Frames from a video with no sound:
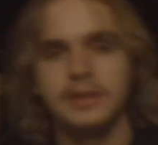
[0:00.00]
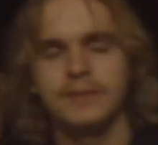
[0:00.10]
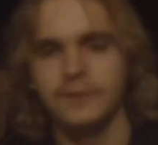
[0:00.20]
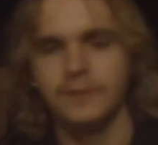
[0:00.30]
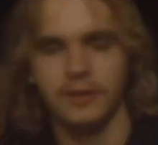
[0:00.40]

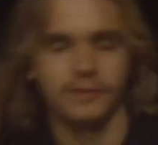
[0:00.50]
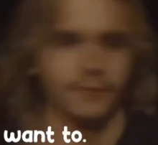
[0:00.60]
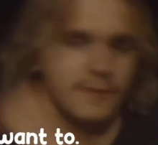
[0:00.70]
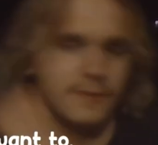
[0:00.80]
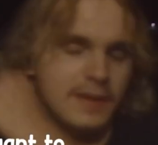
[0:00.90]
If you can't
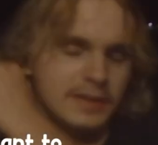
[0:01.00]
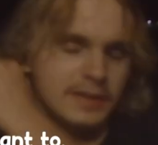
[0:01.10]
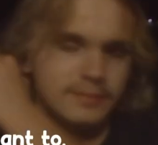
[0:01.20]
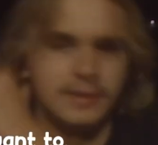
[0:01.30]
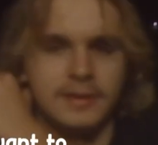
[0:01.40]
afford that,
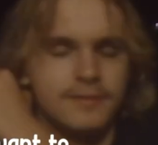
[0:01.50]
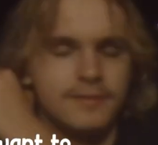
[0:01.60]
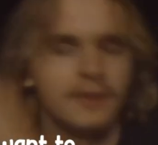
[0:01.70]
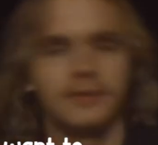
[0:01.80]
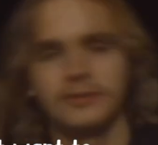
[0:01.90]
that's completely
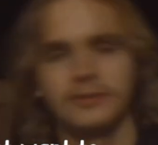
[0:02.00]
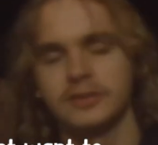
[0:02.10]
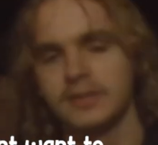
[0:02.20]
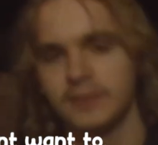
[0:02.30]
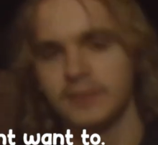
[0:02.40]
fine. You can
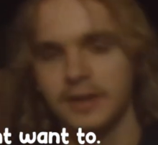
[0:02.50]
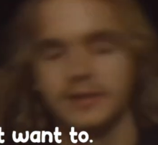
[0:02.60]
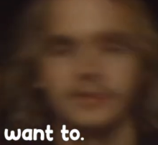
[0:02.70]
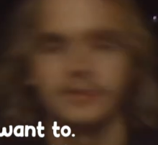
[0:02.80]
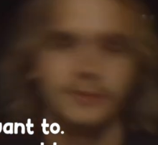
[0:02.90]
just leave a
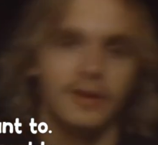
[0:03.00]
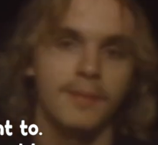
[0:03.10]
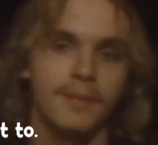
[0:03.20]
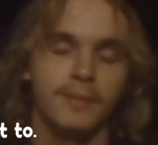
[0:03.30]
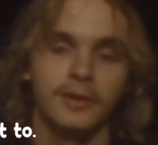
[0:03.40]
like and
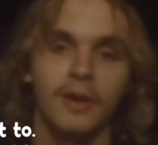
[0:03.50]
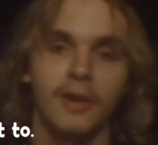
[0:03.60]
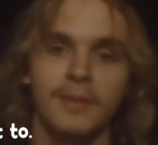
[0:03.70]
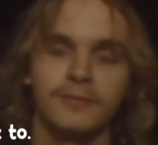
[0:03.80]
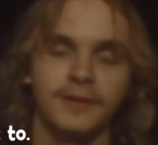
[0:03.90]
subscribe, maybe a
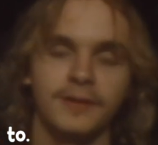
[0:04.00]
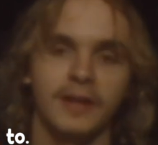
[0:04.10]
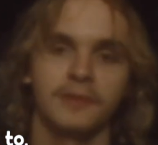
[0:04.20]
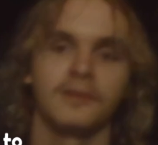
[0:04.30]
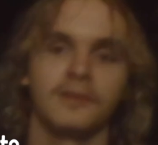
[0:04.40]
comment for the
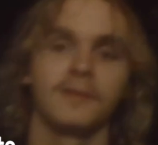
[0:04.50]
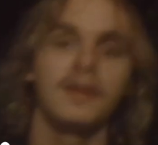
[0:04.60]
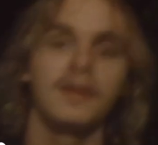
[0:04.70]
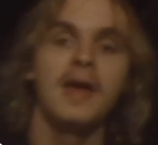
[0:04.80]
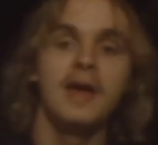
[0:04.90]

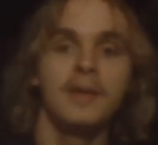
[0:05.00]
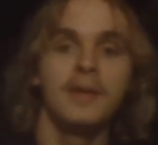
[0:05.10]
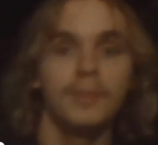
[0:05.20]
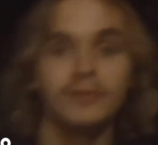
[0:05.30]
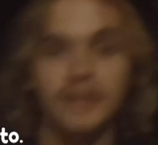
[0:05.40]
algorithm,
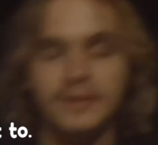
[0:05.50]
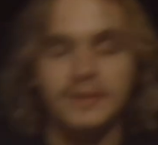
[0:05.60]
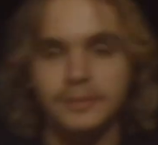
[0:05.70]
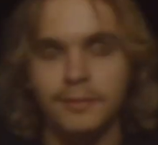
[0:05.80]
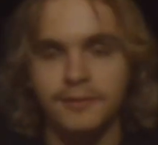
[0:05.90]
maybe
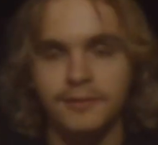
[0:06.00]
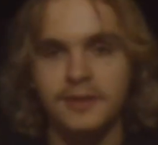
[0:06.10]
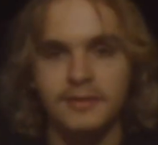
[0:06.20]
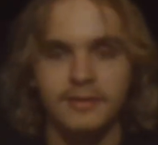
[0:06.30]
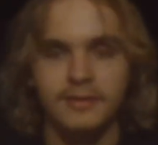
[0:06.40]
share it to a
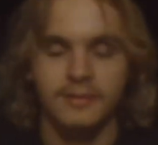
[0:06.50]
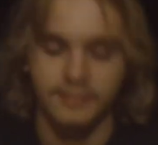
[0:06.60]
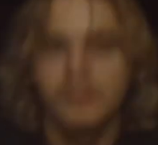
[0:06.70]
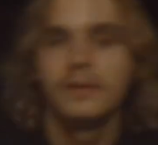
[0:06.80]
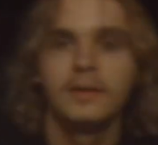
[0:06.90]
friend.
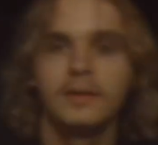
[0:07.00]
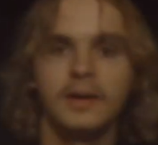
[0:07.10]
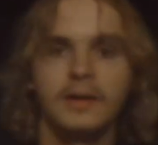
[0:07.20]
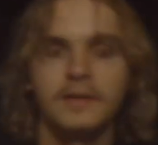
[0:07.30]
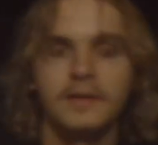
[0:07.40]

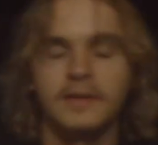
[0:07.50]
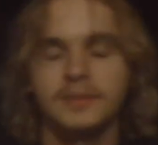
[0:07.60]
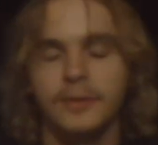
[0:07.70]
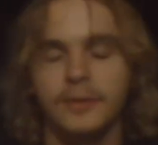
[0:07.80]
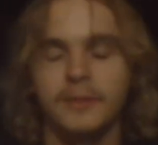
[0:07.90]
And yeah,
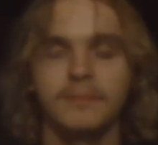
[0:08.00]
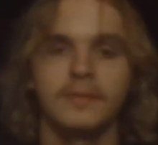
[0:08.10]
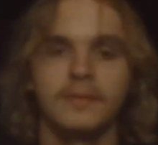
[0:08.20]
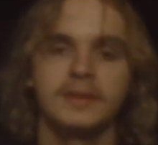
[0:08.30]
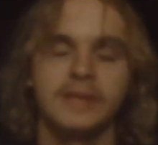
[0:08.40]
that's about it.
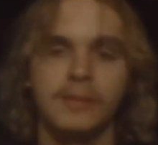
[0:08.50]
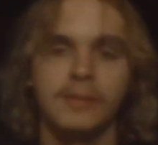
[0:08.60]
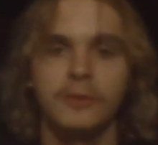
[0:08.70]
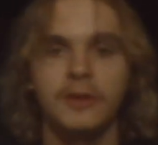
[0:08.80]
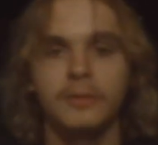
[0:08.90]

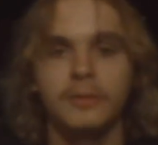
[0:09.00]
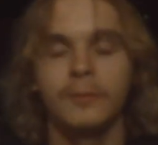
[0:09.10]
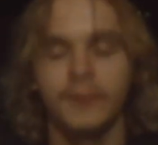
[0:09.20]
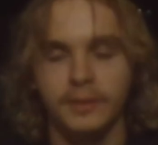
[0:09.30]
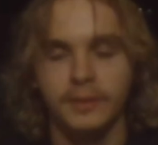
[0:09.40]
Assalamu
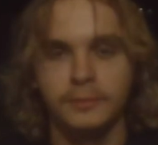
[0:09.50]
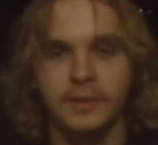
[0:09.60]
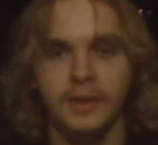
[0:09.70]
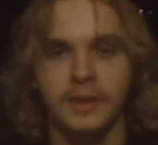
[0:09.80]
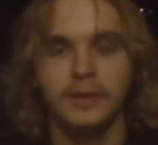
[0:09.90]
alaikum wa
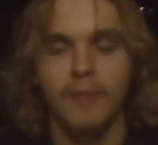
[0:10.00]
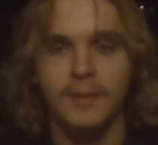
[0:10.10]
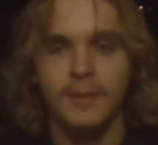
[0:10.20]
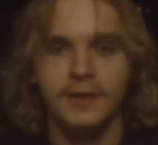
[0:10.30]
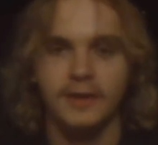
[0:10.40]
rahmatullahi
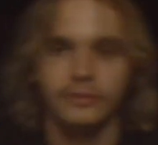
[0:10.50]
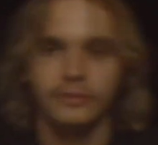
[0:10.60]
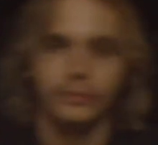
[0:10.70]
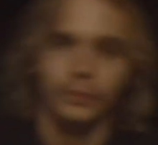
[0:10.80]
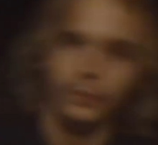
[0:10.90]
wa barakatuh.